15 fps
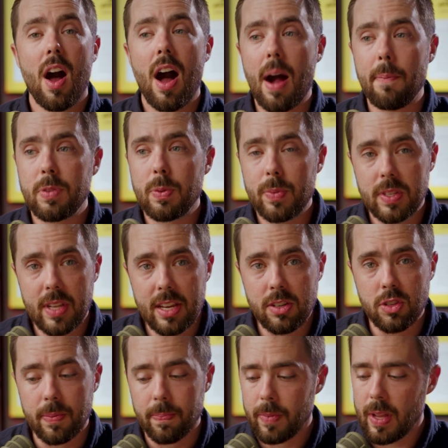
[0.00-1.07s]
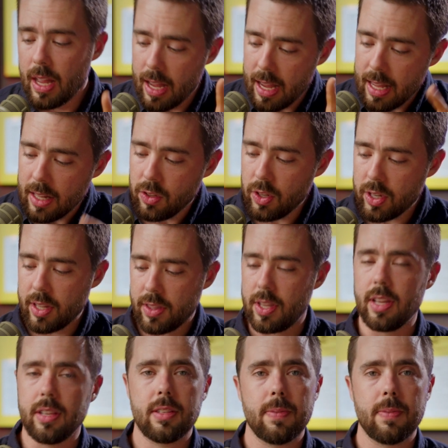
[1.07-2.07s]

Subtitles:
optimization. Look at this.